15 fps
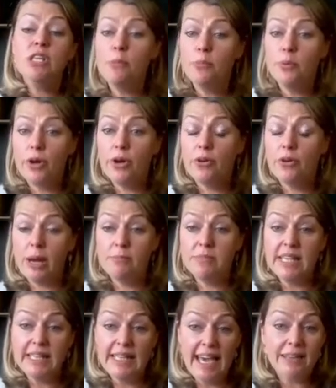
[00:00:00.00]
our
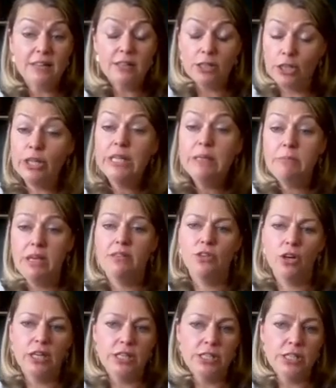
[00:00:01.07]
programs in adult learning
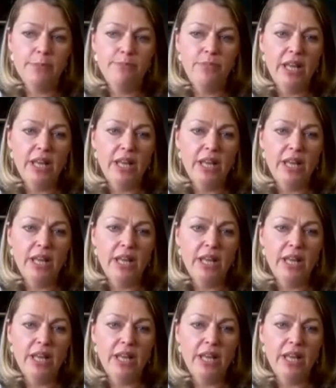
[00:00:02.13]
methodology.